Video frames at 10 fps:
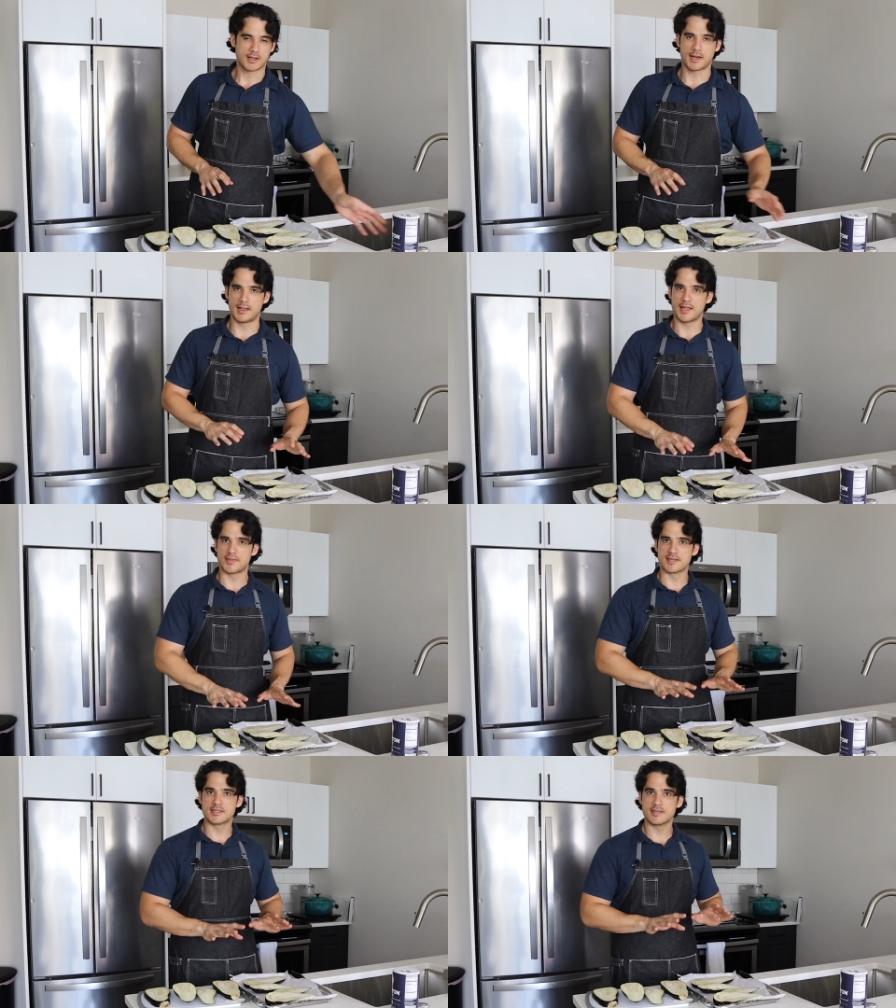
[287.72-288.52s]
Gonna let
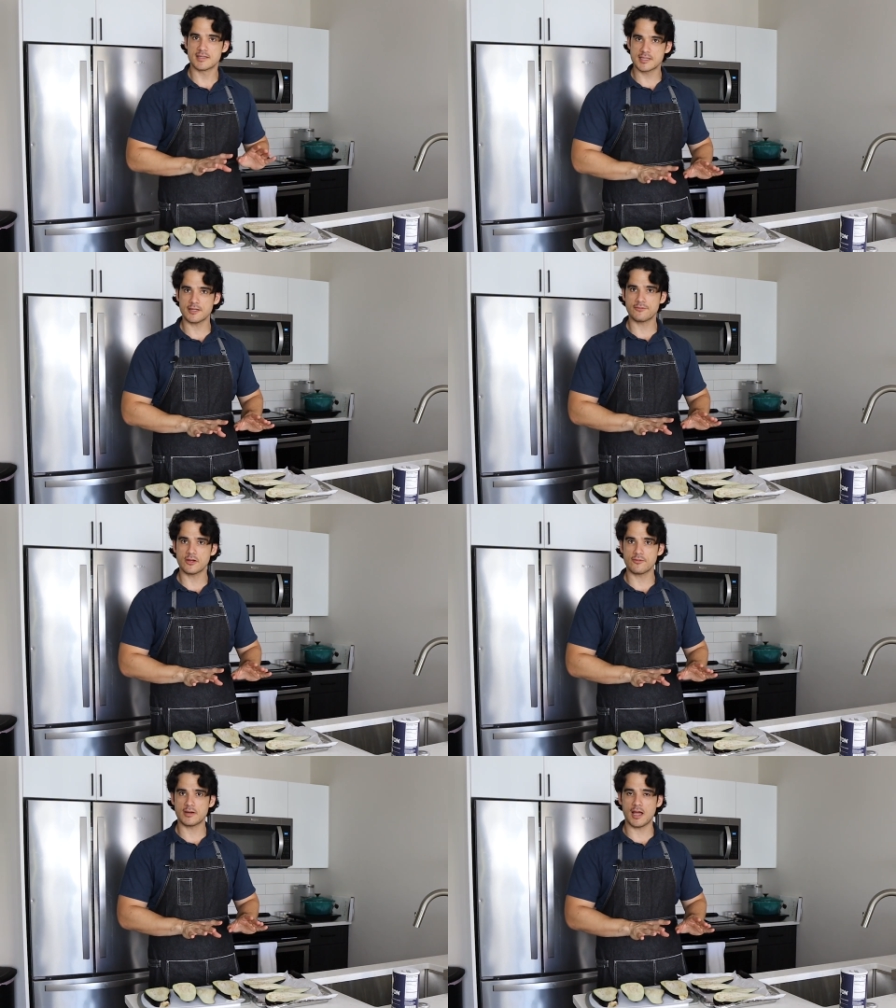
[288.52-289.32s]
this sit
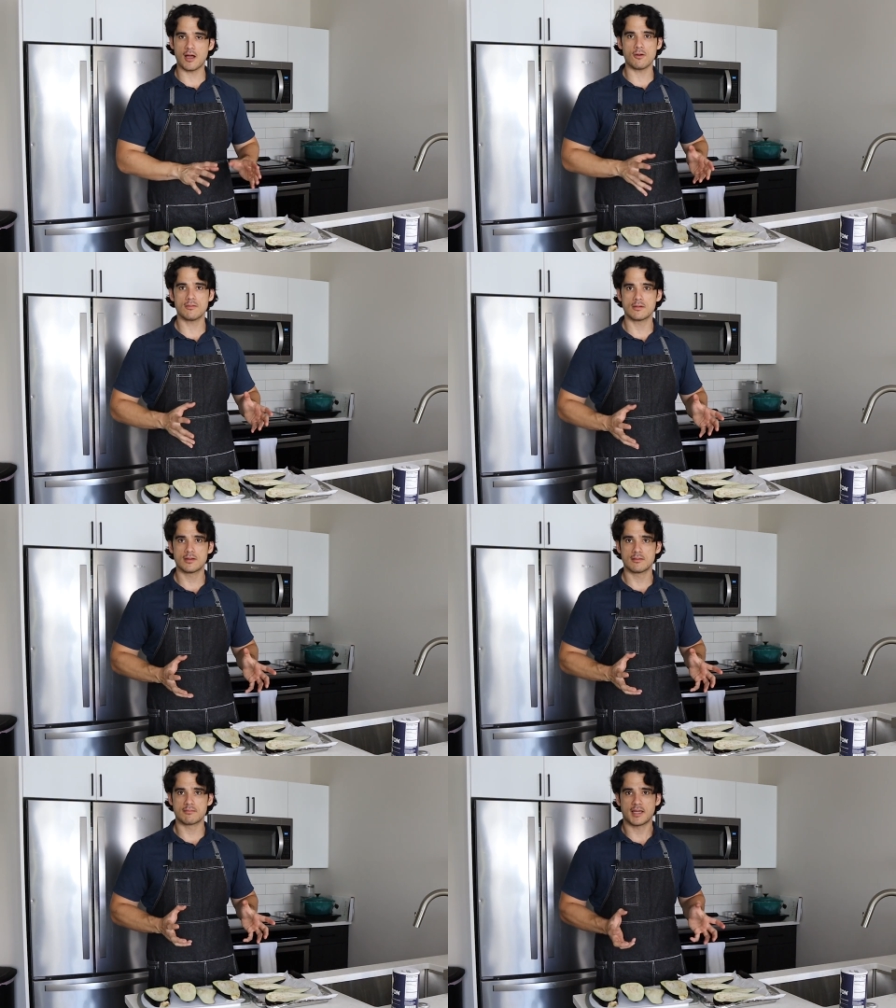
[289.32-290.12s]
here for now.
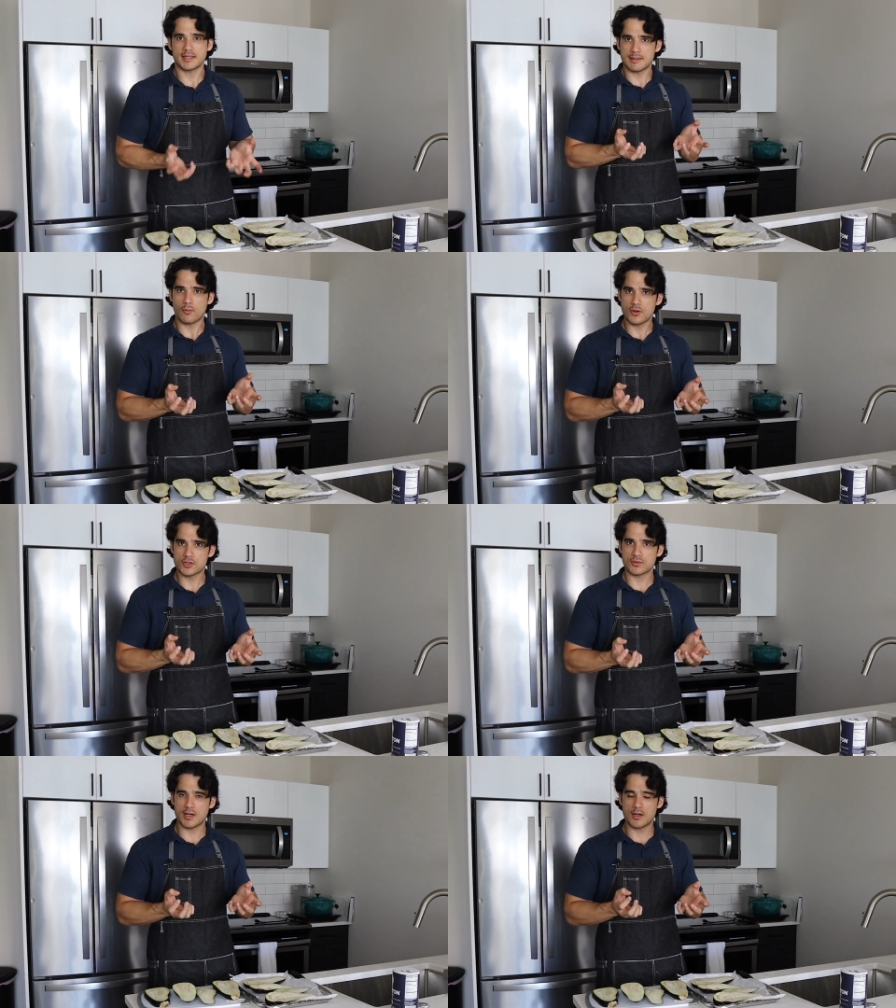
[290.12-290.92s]
Get that
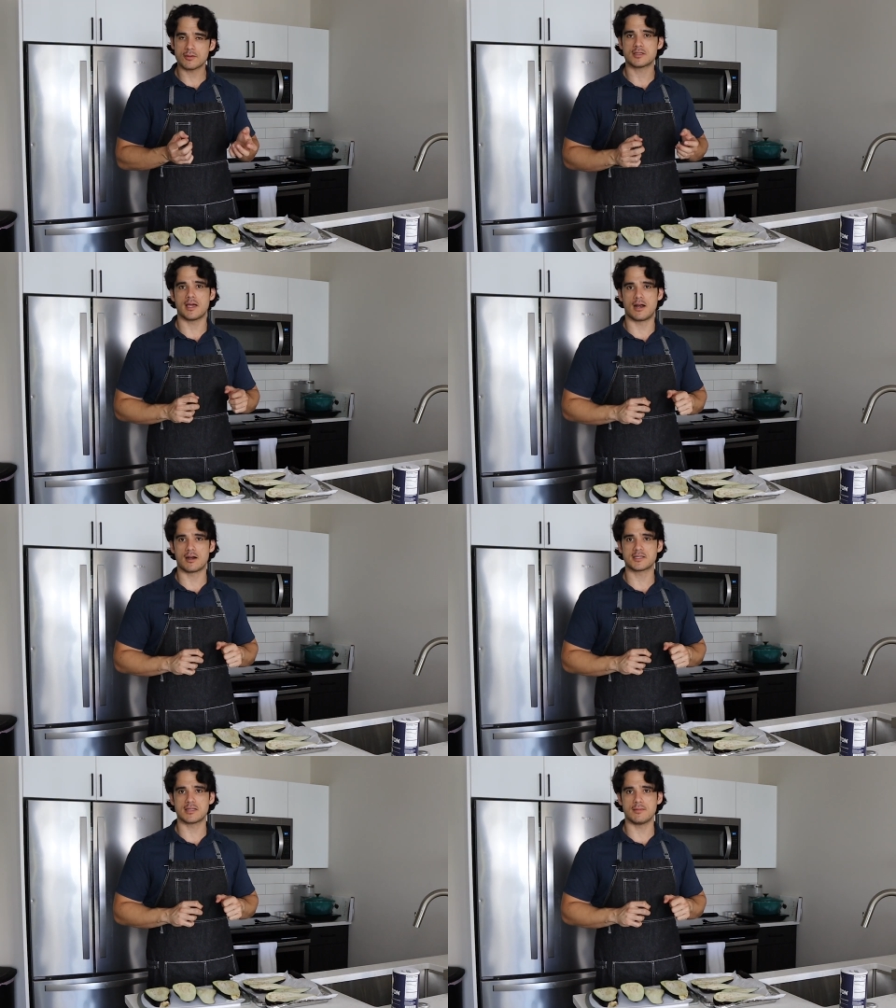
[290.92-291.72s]
moisture out. And
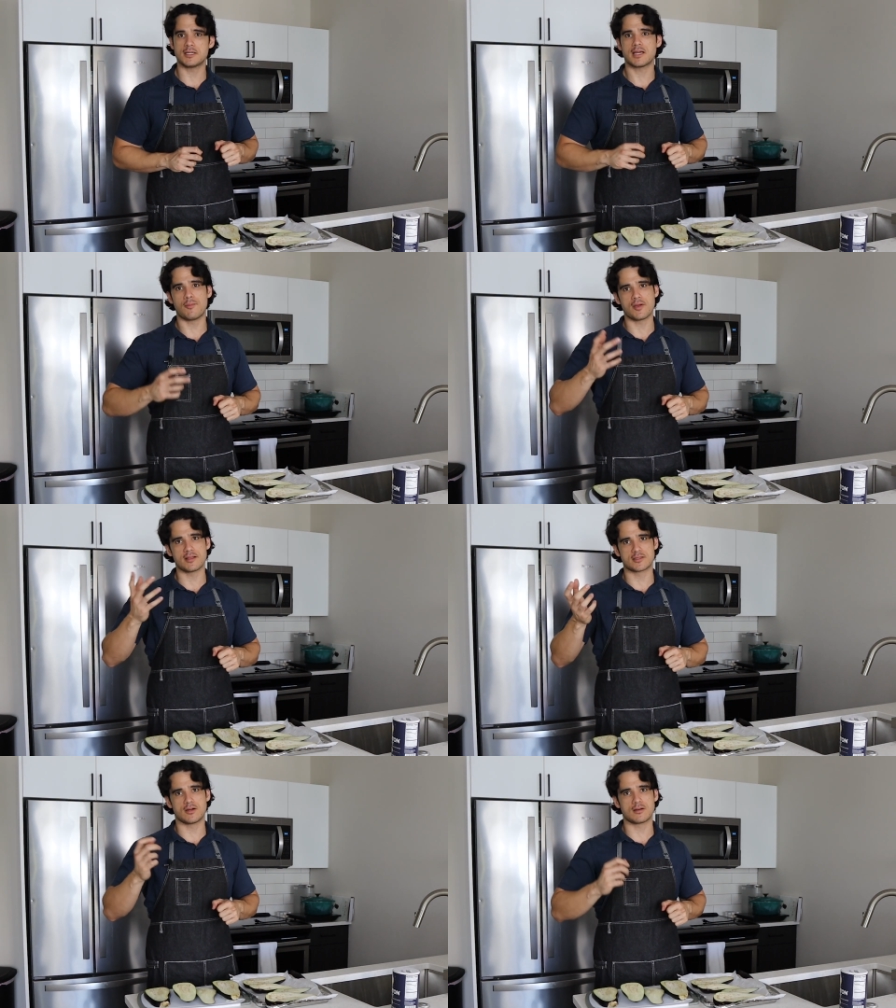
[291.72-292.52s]
honestly, in the meantime, we
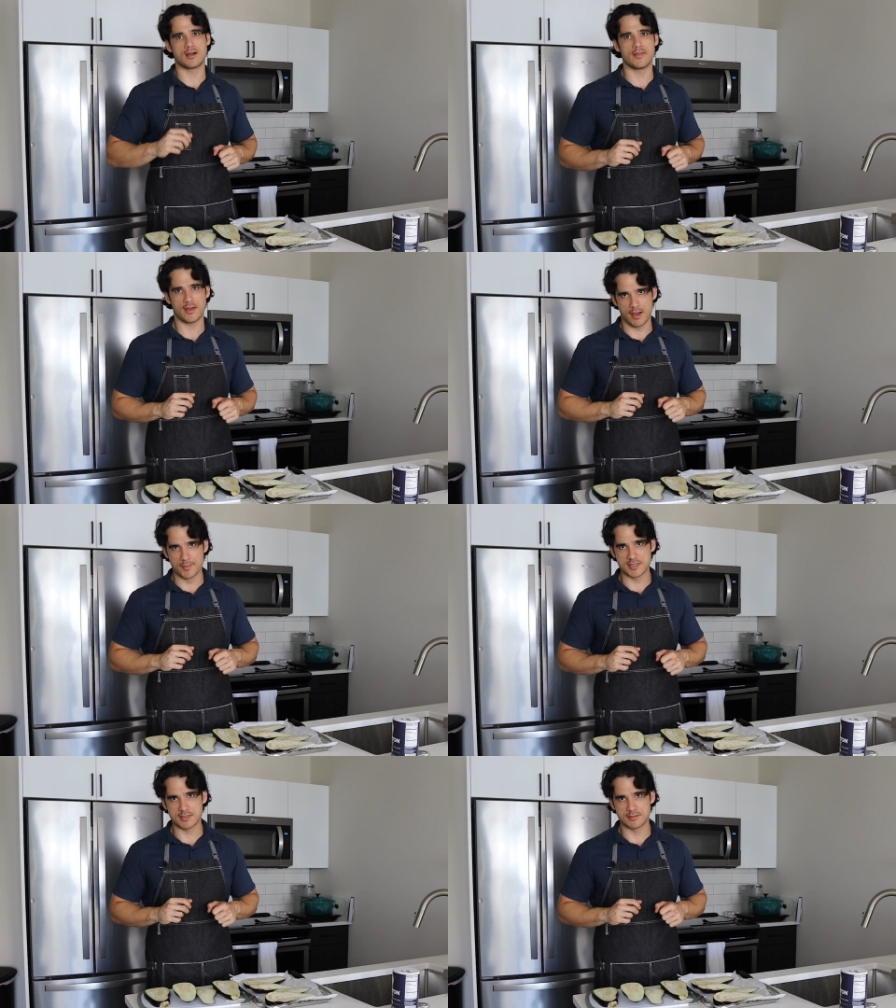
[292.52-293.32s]
can start on the
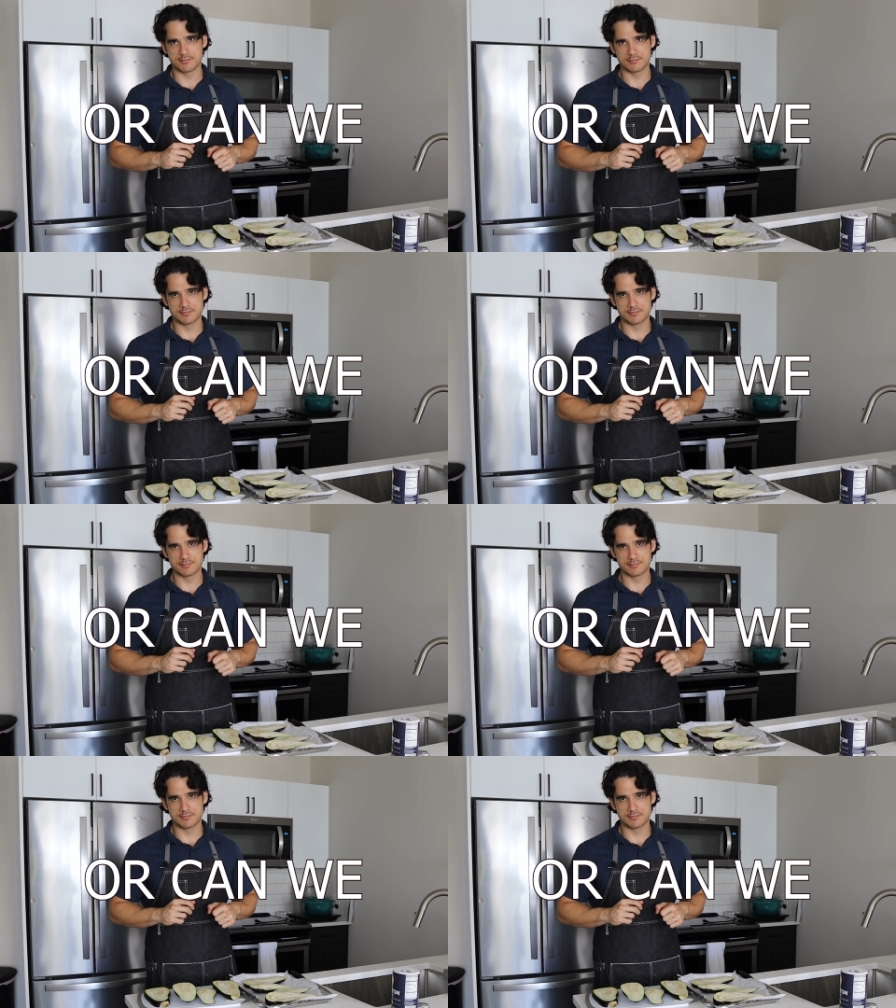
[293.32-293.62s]
hummus.